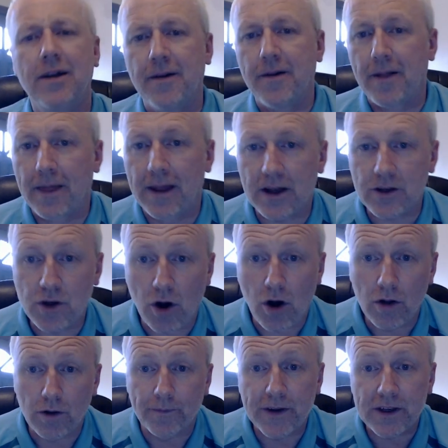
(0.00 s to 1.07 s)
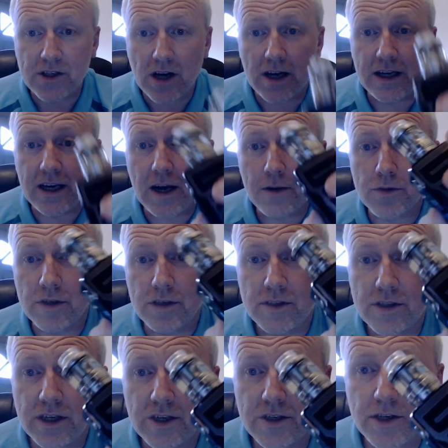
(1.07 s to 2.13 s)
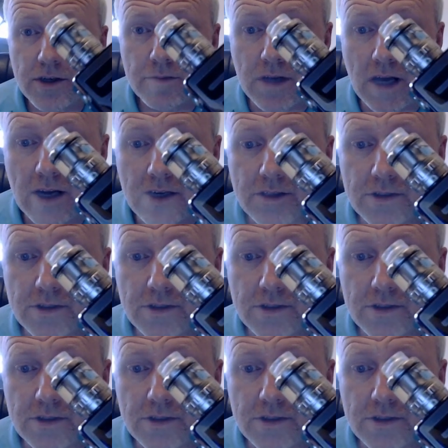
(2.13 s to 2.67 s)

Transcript: That's Carl signing out. See you soon, guys.